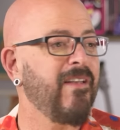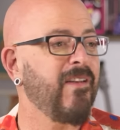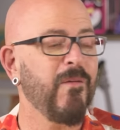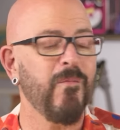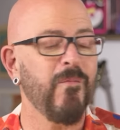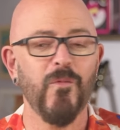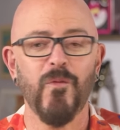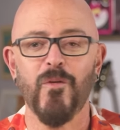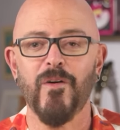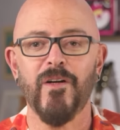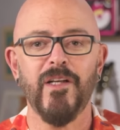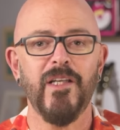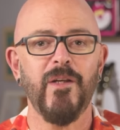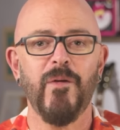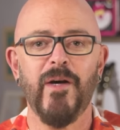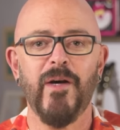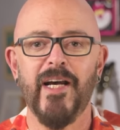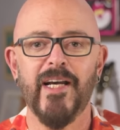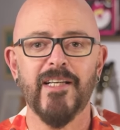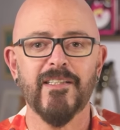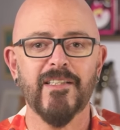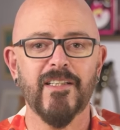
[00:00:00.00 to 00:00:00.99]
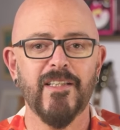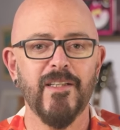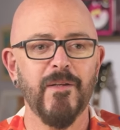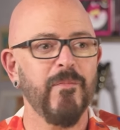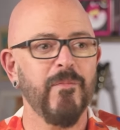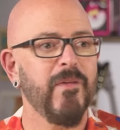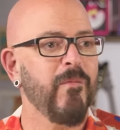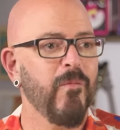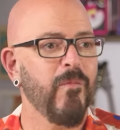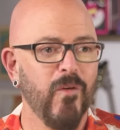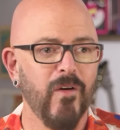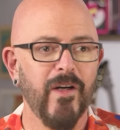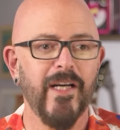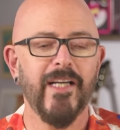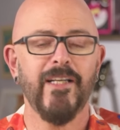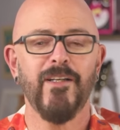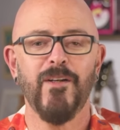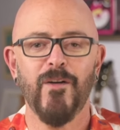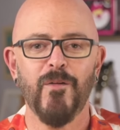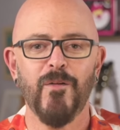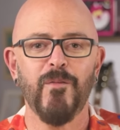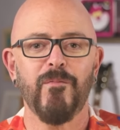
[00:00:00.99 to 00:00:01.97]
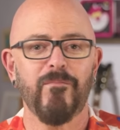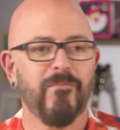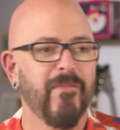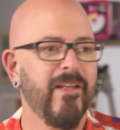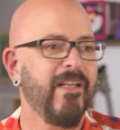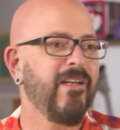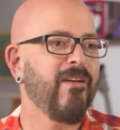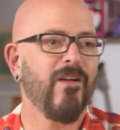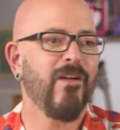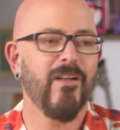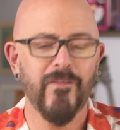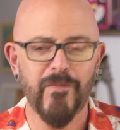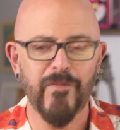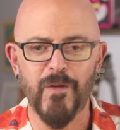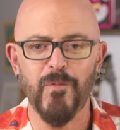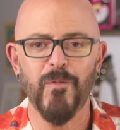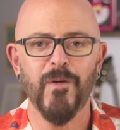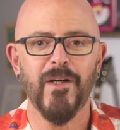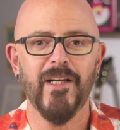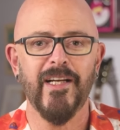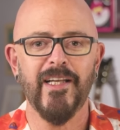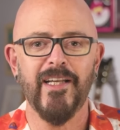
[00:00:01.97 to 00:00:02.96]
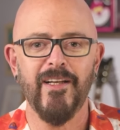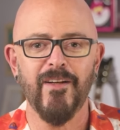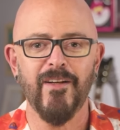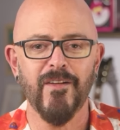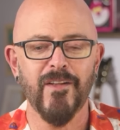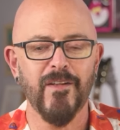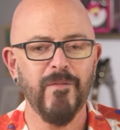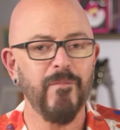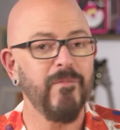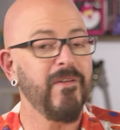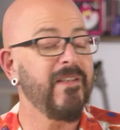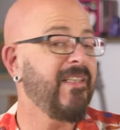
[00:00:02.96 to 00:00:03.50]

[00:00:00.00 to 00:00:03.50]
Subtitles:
The more you ask them, the more I know that all of you want to hear them.